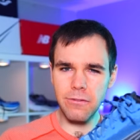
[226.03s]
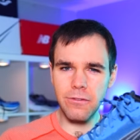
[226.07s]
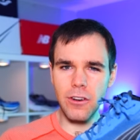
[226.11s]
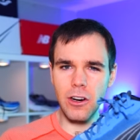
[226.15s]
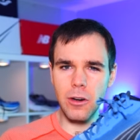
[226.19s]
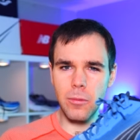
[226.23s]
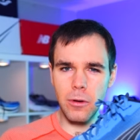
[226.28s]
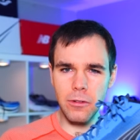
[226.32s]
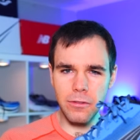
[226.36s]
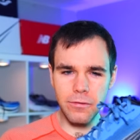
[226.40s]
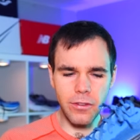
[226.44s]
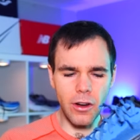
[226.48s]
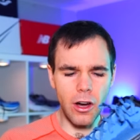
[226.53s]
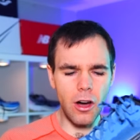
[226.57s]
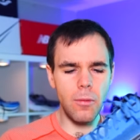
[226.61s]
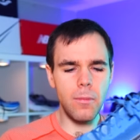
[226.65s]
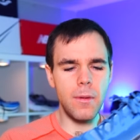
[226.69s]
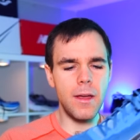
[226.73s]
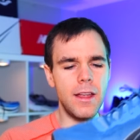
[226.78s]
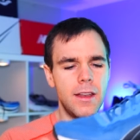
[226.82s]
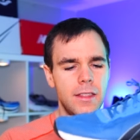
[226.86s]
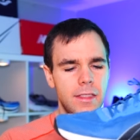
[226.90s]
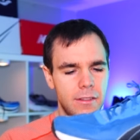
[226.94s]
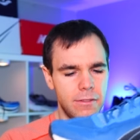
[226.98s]
firmer foam,
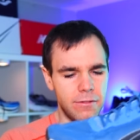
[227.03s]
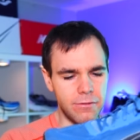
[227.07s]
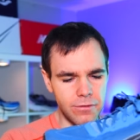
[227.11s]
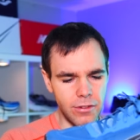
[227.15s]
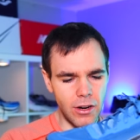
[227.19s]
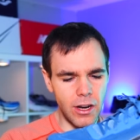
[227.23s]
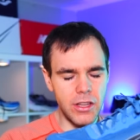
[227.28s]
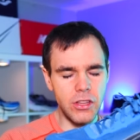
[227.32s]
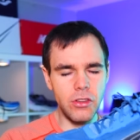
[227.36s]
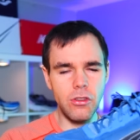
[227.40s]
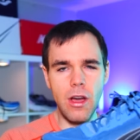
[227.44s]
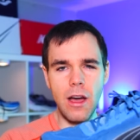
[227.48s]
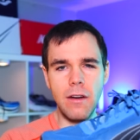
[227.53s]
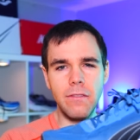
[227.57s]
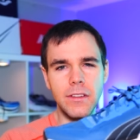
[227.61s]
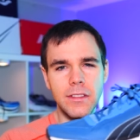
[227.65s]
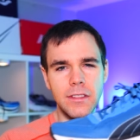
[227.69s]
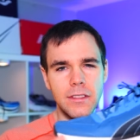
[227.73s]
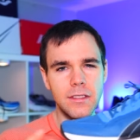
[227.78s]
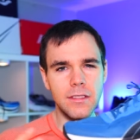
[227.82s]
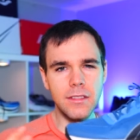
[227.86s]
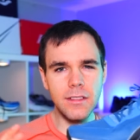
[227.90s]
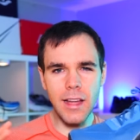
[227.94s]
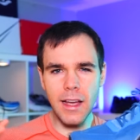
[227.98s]
and in the front, you have a
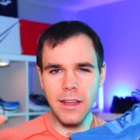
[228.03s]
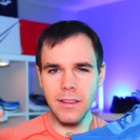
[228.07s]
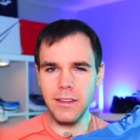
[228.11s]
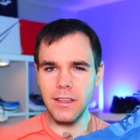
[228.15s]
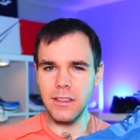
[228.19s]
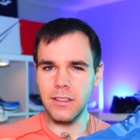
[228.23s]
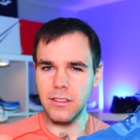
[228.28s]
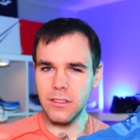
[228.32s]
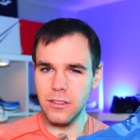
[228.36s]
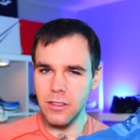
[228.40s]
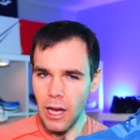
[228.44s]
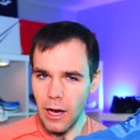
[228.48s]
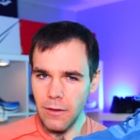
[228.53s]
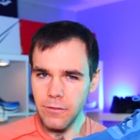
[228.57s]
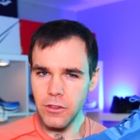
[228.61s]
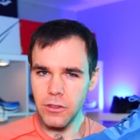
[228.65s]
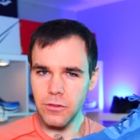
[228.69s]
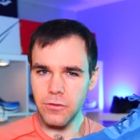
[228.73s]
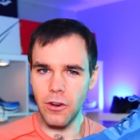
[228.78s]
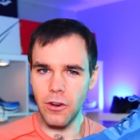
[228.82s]
slightly softer